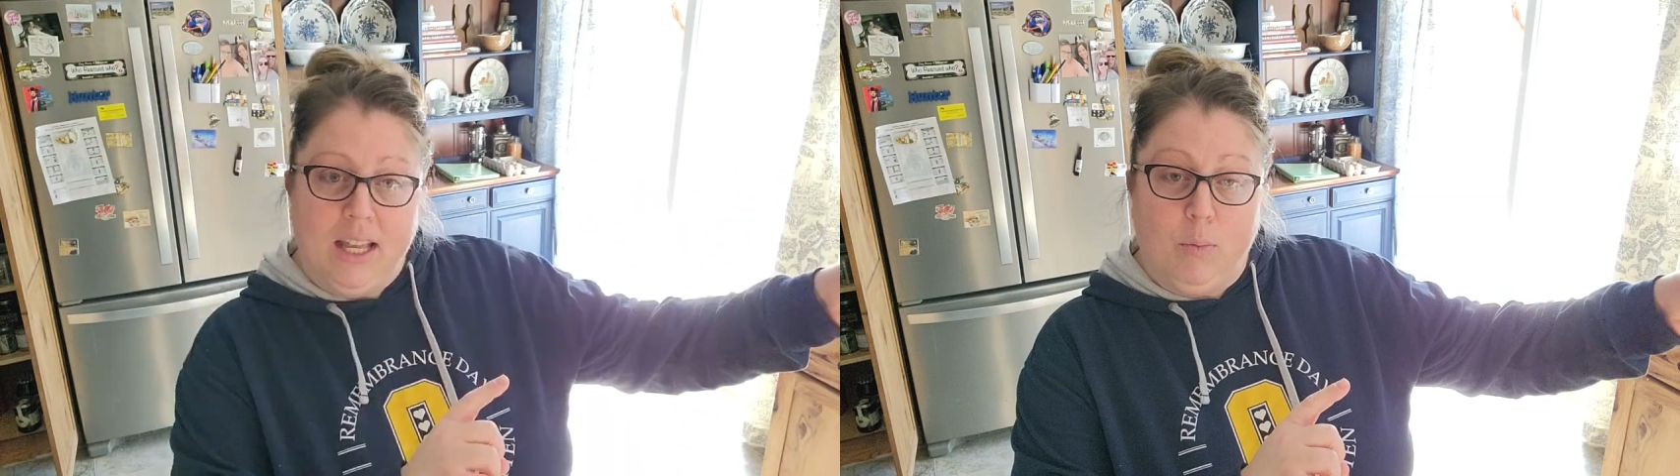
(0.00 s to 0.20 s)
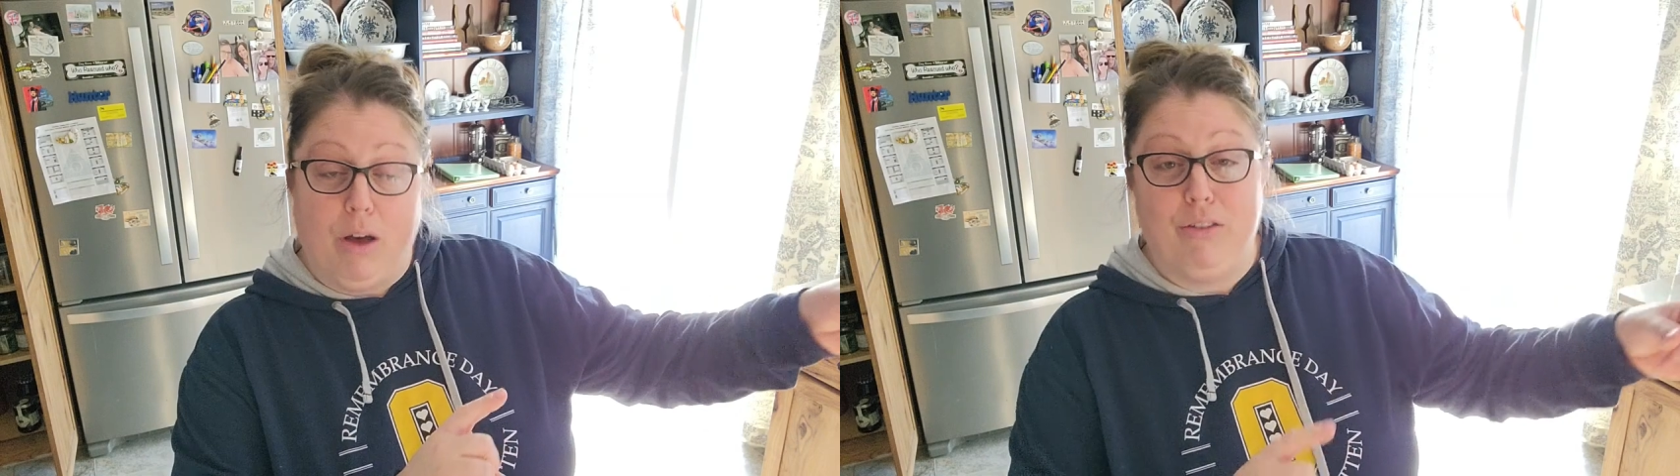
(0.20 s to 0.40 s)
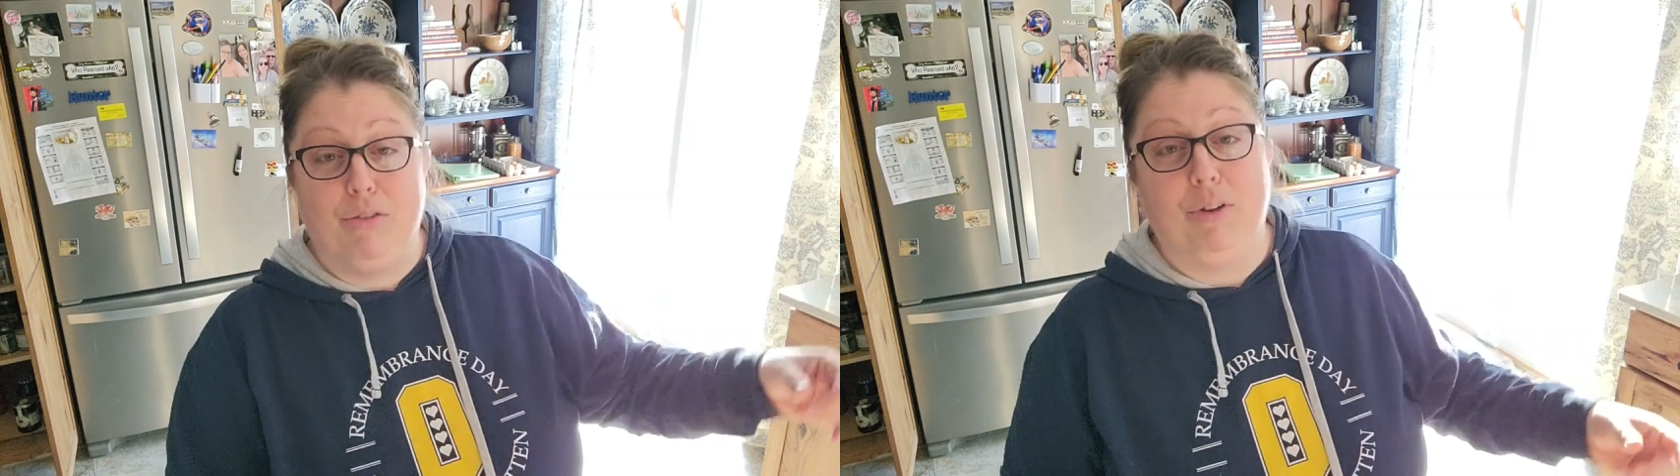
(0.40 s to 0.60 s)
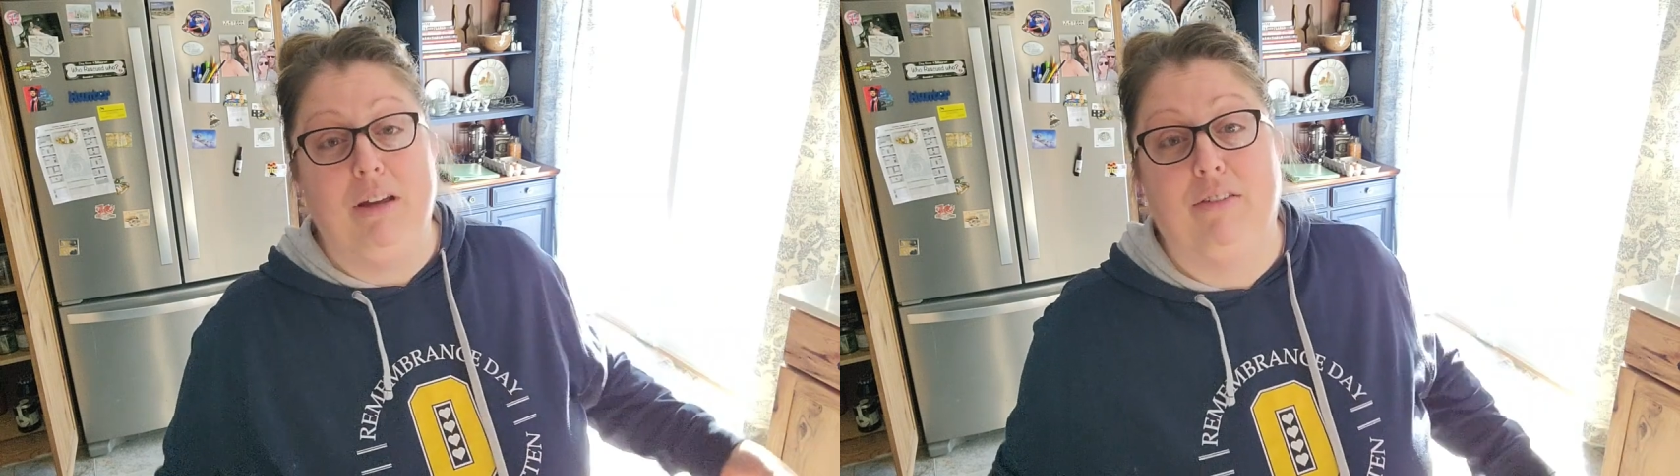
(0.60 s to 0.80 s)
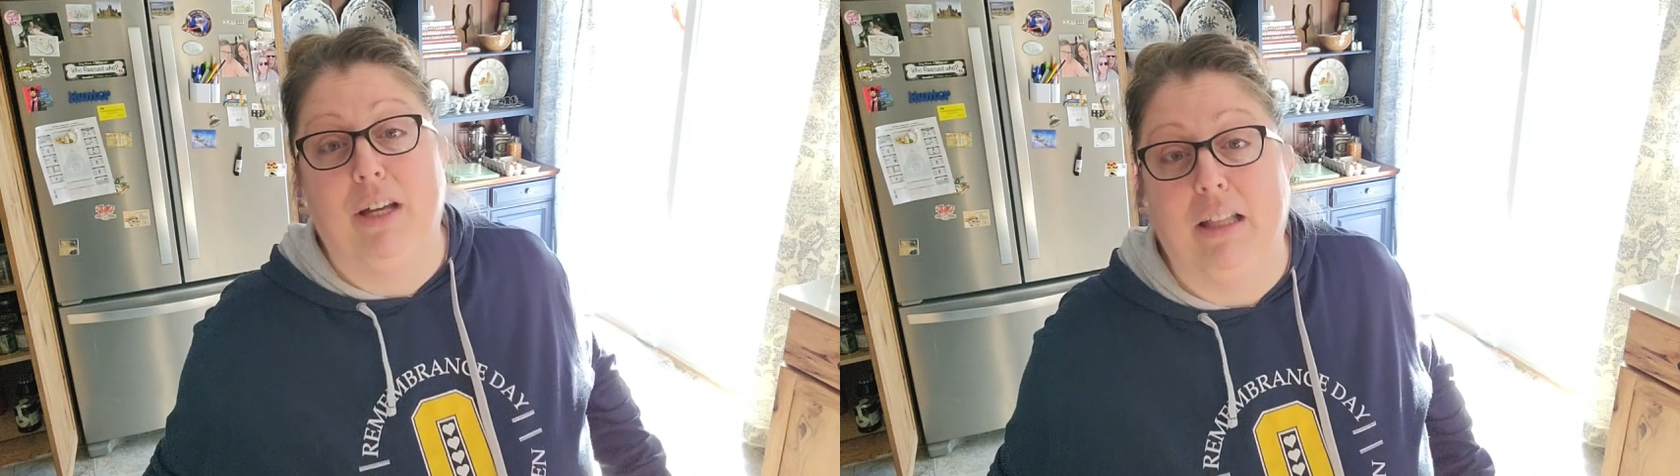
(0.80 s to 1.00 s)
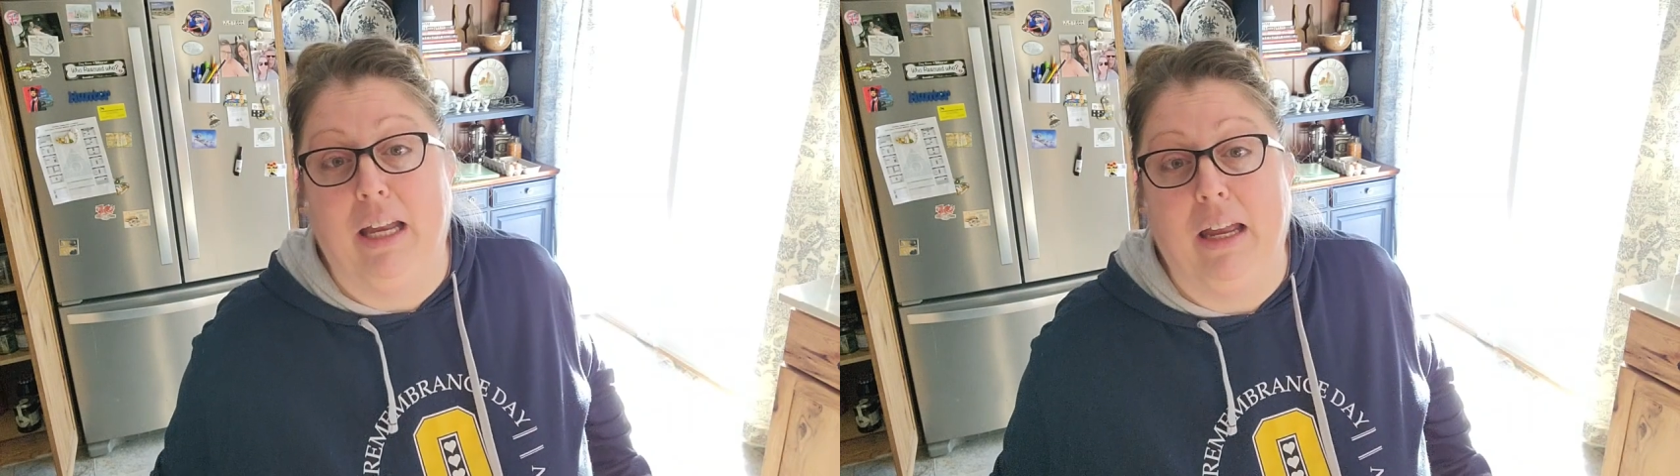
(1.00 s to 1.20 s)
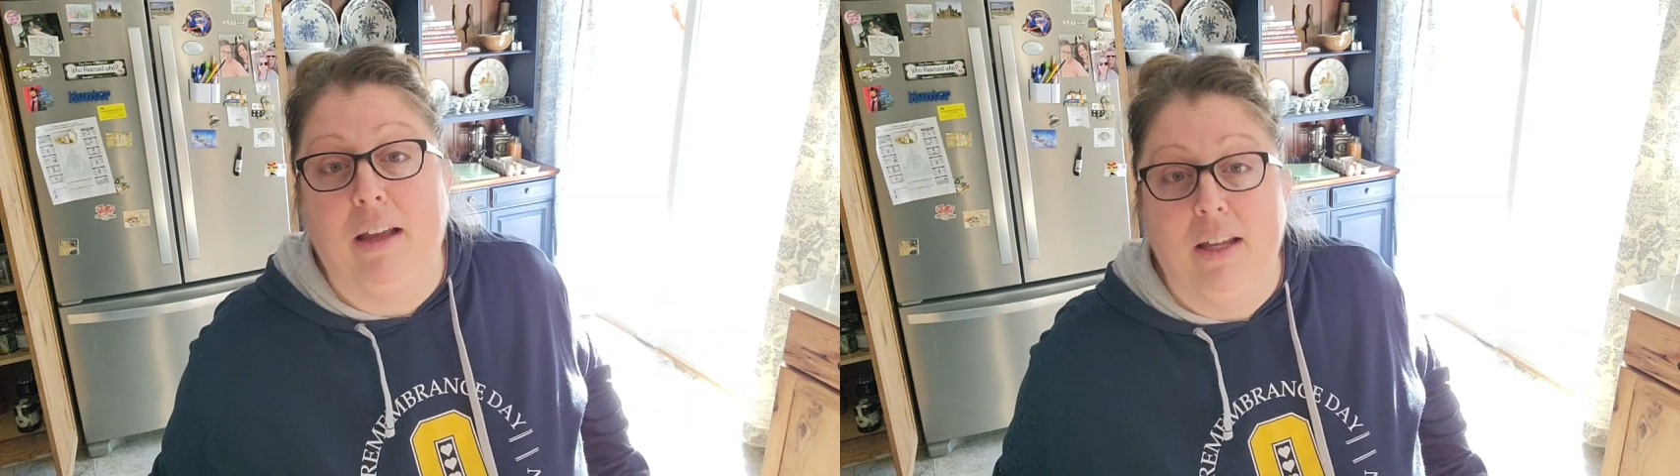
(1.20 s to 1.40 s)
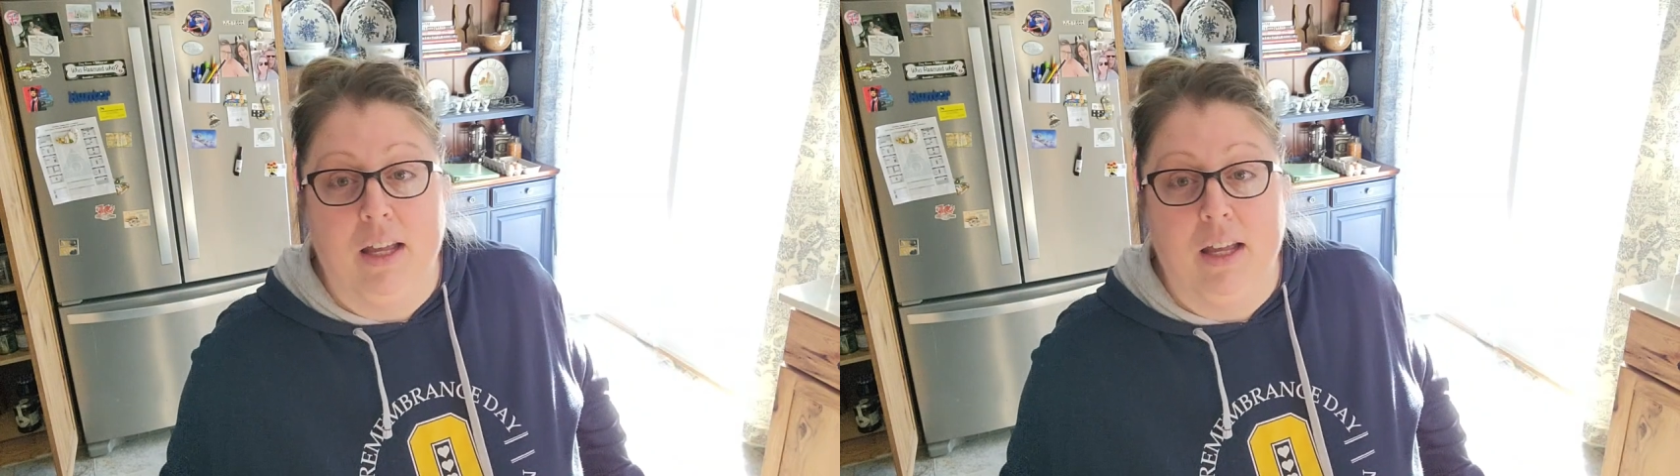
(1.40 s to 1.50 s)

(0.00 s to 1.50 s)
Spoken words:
Well, 3 really.